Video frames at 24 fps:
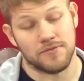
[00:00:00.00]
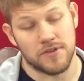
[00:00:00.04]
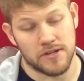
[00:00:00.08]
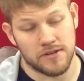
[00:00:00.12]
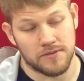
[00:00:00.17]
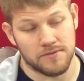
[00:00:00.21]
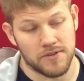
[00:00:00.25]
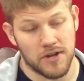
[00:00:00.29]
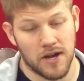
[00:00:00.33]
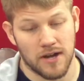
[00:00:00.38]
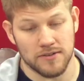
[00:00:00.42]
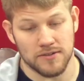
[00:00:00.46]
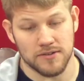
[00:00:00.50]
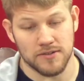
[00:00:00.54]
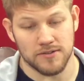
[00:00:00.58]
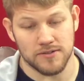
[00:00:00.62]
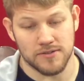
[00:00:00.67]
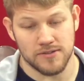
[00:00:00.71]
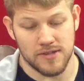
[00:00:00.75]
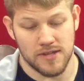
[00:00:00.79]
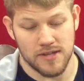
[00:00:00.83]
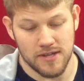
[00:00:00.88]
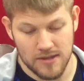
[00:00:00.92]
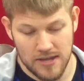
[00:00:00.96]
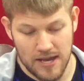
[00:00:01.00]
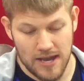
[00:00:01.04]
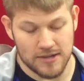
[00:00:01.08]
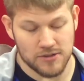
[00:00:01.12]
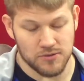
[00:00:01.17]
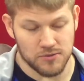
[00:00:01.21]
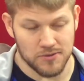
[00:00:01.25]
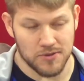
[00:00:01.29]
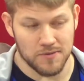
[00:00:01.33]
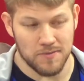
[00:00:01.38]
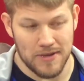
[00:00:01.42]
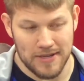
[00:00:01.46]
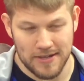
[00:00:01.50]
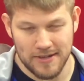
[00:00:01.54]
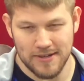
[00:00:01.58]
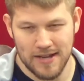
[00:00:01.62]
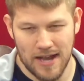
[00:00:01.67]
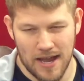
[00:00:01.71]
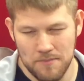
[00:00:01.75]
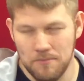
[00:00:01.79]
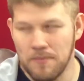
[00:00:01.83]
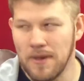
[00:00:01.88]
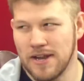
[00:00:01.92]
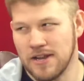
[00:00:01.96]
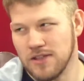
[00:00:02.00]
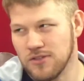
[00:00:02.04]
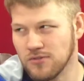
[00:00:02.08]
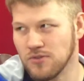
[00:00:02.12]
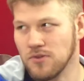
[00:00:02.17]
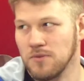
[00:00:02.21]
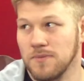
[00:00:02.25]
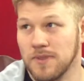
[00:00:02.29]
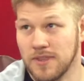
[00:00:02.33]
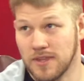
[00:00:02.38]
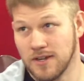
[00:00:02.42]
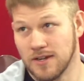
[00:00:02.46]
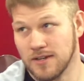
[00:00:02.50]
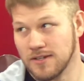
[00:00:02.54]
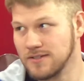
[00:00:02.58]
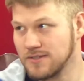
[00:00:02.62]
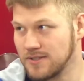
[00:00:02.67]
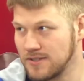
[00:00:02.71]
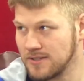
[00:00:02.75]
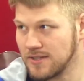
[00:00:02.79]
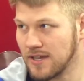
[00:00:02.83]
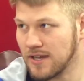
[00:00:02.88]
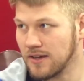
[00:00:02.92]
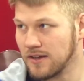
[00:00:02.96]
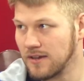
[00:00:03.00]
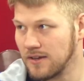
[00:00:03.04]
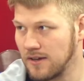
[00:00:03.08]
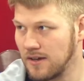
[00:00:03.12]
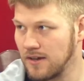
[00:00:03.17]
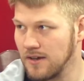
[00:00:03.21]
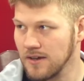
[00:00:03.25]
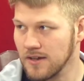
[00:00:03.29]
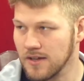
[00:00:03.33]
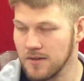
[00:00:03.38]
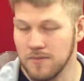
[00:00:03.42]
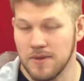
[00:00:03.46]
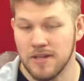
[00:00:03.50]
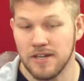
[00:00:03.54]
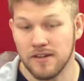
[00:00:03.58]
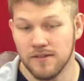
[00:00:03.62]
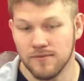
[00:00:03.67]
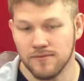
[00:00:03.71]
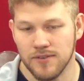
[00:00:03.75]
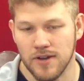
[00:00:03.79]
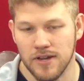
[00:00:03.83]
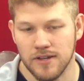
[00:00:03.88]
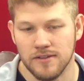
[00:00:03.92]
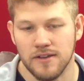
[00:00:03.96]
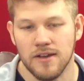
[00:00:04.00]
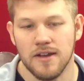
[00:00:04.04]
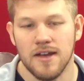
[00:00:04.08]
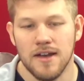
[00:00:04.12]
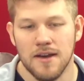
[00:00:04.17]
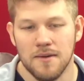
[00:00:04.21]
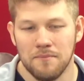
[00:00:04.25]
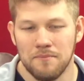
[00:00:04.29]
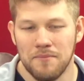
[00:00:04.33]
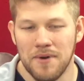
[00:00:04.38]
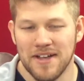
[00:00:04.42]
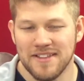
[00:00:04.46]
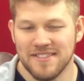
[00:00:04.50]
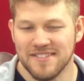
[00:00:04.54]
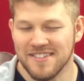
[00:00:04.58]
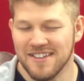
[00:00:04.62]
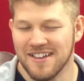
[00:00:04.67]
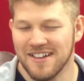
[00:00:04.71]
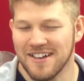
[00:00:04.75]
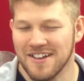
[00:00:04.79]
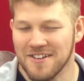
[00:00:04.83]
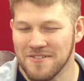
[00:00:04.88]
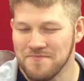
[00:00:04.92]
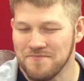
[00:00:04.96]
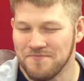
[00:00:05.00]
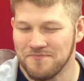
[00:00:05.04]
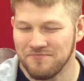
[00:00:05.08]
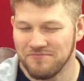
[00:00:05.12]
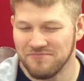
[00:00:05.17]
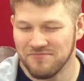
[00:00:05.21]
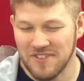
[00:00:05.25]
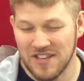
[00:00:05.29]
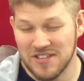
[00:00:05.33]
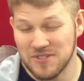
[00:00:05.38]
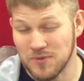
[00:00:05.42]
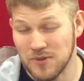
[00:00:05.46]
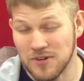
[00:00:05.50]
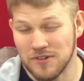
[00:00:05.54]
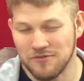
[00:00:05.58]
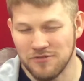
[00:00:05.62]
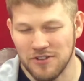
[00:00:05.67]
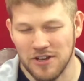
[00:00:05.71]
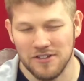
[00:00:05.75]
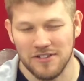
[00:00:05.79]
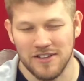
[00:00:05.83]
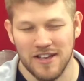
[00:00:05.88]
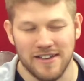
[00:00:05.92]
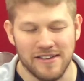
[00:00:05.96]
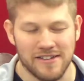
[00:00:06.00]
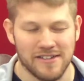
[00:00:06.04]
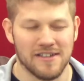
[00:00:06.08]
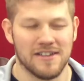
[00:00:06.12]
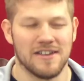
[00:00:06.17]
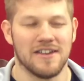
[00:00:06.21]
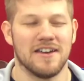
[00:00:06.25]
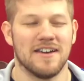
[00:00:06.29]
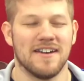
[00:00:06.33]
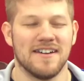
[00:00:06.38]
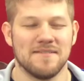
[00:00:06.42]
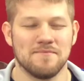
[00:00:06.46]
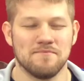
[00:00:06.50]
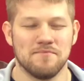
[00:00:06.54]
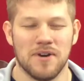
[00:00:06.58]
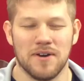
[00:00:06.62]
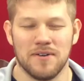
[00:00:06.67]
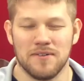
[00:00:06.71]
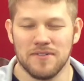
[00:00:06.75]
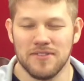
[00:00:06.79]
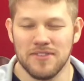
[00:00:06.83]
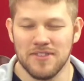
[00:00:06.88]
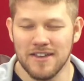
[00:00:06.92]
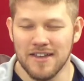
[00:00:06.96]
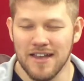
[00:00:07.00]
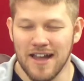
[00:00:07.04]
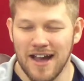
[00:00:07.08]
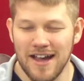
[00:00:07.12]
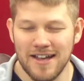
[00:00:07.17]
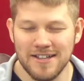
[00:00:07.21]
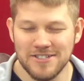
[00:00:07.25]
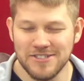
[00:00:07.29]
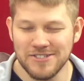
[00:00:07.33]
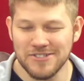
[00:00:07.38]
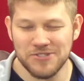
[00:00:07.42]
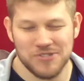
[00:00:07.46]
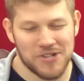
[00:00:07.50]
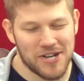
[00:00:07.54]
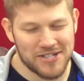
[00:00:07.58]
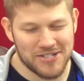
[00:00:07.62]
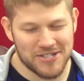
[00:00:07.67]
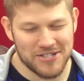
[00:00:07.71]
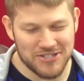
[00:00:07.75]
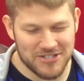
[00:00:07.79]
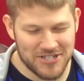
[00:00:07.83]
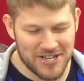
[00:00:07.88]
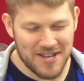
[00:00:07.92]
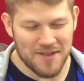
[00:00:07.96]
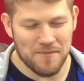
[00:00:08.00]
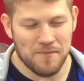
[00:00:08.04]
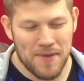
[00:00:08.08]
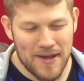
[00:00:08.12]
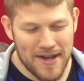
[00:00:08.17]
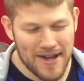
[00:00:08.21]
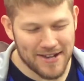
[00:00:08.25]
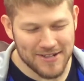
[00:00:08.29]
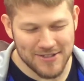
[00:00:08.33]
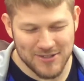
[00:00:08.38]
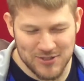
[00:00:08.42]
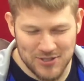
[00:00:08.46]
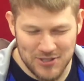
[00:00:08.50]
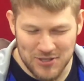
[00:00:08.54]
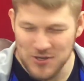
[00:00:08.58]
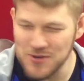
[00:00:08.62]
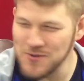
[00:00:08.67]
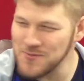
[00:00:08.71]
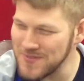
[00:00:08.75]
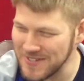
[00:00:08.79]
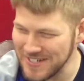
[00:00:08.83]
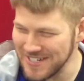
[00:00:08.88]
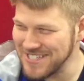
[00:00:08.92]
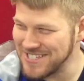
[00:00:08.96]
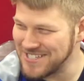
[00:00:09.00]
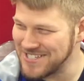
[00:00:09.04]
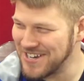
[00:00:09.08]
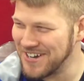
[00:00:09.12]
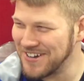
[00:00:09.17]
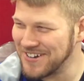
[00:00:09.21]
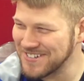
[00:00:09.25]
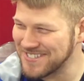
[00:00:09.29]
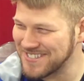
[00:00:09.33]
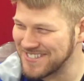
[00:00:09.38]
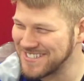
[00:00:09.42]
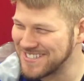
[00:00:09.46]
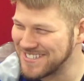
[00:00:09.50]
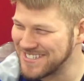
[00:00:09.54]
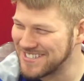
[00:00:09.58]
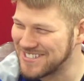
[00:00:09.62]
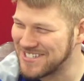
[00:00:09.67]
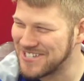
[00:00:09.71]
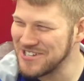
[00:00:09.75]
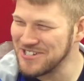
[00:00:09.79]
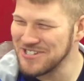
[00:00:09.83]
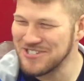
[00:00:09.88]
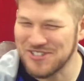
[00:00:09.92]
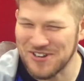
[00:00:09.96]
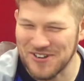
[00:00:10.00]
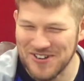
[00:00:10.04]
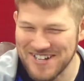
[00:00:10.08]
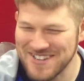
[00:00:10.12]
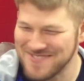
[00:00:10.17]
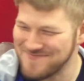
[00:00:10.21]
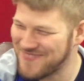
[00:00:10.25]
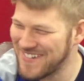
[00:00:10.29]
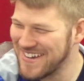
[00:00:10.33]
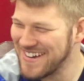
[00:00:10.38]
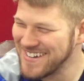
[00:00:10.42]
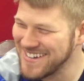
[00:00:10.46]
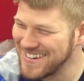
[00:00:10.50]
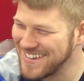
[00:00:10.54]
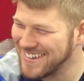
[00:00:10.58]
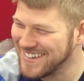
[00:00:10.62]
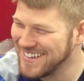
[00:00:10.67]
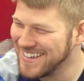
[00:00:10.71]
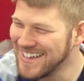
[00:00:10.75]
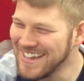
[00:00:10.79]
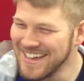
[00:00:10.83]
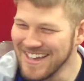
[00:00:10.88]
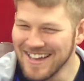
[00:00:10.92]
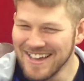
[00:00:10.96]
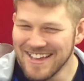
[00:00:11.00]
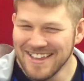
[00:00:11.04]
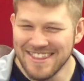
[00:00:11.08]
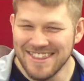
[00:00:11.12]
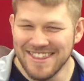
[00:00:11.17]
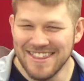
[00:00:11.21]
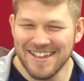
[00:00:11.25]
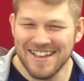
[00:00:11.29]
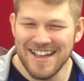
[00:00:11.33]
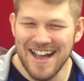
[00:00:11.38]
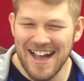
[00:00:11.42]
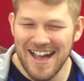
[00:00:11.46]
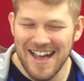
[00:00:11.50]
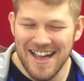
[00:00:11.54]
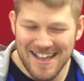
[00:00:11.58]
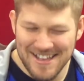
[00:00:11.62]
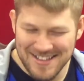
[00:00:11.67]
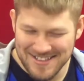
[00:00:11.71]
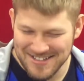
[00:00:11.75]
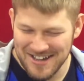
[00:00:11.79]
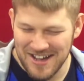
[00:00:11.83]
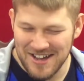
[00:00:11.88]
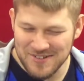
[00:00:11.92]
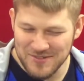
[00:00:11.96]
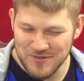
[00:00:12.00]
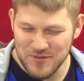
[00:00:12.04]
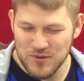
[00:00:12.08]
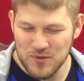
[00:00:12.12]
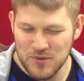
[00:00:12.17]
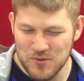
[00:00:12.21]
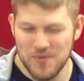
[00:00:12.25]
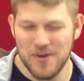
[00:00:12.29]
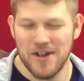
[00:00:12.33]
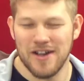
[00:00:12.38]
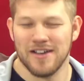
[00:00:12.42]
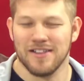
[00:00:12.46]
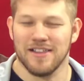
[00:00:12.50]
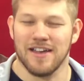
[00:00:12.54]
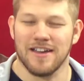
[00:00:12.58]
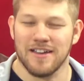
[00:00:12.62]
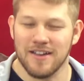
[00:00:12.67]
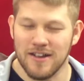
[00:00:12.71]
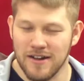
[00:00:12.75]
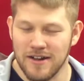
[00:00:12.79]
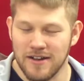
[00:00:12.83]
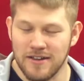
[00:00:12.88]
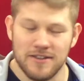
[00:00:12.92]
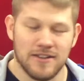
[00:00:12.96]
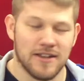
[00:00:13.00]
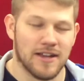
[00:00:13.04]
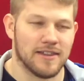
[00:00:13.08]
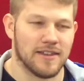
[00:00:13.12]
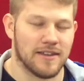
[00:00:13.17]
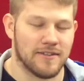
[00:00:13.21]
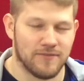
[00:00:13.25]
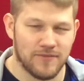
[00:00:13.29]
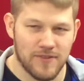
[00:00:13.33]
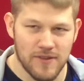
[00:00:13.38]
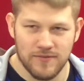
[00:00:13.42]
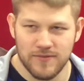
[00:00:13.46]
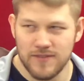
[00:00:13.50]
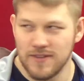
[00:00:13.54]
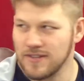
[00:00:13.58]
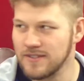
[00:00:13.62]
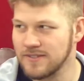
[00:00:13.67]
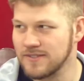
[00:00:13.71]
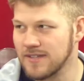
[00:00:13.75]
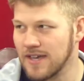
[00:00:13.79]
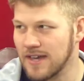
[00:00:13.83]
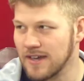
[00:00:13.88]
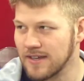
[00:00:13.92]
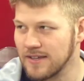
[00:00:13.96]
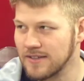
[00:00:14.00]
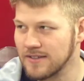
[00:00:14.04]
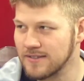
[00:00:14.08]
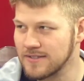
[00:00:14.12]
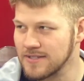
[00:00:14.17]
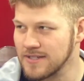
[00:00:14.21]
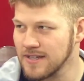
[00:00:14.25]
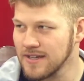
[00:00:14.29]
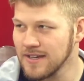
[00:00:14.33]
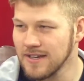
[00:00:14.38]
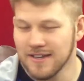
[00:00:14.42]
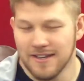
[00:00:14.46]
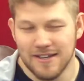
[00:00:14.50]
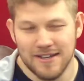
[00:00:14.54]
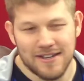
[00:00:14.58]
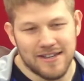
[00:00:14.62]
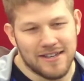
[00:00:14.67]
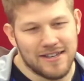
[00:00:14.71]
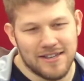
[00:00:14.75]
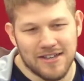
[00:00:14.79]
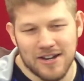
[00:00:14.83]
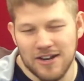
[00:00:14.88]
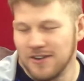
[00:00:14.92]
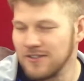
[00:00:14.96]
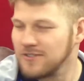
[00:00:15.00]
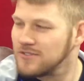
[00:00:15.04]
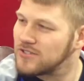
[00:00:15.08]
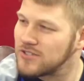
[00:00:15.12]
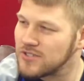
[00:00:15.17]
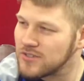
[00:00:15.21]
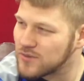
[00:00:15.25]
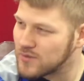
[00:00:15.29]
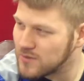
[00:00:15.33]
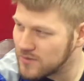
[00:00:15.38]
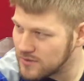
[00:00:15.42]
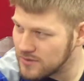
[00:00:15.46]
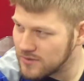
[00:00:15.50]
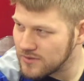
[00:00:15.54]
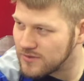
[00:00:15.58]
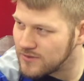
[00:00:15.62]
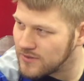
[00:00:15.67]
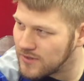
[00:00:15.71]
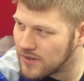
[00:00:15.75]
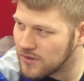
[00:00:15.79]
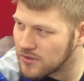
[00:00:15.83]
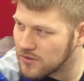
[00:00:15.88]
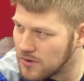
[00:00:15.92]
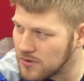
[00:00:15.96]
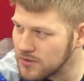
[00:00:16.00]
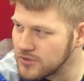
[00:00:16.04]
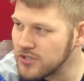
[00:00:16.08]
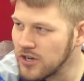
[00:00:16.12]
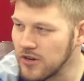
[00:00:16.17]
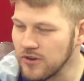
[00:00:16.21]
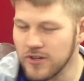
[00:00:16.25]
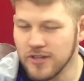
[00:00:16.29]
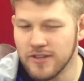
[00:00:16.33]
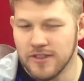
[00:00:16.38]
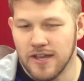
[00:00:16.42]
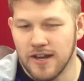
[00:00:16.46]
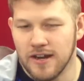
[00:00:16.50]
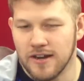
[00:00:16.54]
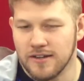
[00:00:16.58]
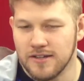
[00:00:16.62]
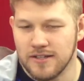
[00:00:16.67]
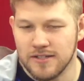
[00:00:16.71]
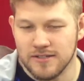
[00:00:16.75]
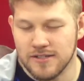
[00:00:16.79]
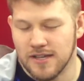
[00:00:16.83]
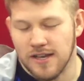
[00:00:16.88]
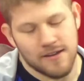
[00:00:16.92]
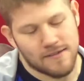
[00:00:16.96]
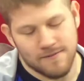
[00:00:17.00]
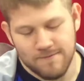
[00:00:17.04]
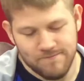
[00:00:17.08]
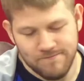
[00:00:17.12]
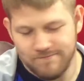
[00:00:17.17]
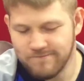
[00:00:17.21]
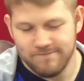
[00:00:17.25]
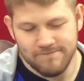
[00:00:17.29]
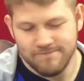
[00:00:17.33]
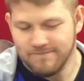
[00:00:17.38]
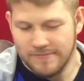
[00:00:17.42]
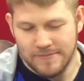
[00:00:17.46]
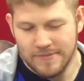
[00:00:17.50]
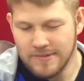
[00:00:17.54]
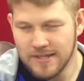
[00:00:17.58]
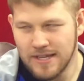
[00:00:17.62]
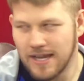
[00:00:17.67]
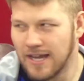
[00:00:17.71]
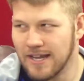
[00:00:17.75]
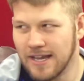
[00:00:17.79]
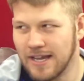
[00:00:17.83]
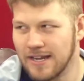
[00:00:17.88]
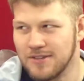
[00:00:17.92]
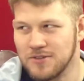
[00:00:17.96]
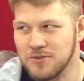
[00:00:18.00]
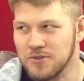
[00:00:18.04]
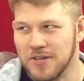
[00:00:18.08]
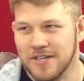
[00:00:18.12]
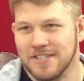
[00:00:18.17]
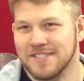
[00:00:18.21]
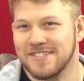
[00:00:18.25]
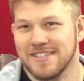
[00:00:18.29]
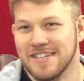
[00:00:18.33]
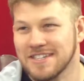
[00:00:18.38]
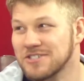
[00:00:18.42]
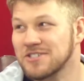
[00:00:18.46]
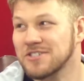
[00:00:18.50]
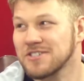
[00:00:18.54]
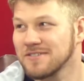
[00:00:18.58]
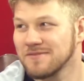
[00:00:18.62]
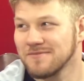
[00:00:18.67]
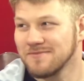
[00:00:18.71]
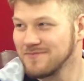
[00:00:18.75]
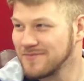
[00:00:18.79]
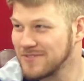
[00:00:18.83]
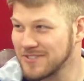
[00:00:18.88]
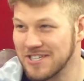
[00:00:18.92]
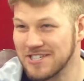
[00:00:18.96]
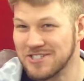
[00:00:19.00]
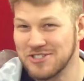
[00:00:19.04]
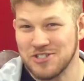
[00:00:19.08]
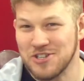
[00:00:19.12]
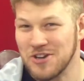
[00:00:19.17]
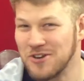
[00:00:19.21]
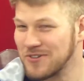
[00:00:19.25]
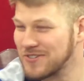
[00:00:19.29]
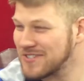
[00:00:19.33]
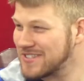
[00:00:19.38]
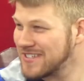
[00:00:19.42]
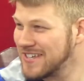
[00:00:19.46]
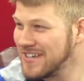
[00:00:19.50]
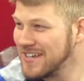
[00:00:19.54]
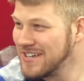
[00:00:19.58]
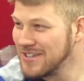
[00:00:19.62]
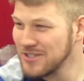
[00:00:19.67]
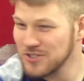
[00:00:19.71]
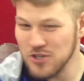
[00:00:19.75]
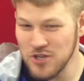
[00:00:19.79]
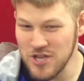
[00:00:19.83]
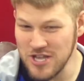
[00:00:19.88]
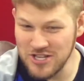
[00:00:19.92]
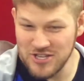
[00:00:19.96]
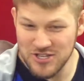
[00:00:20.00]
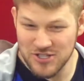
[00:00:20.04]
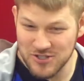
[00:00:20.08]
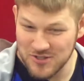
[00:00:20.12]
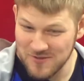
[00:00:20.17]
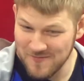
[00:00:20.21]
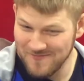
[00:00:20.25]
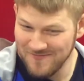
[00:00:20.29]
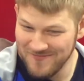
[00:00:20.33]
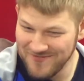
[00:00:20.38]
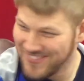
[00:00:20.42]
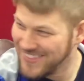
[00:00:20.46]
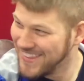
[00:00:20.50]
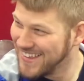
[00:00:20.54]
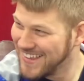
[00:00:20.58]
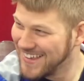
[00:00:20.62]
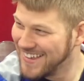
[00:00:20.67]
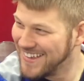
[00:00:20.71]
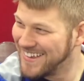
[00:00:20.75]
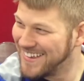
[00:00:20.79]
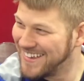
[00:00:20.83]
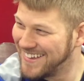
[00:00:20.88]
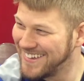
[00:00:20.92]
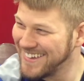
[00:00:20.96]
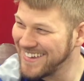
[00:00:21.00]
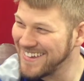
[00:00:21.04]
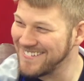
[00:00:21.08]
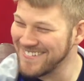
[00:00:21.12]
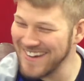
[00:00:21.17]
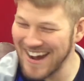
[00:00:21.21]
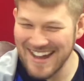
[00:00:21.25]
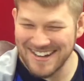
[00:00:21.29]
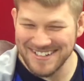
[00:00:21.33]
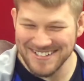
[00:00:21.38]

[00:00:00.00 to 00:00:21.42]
A friend of Donald's, the, the actual comedian. I bet he threw him in there because he's like a comedian friend. But um, that's what it felt like. But the guy just tried to jam pack too many jokes into too short a period. Yeah. The guy Donald was probably like, "All right, you got like 15 seconds." you know, just you know, throw a joke in there, and he's like, I got to do like six six jokes. Yeah. So he just right.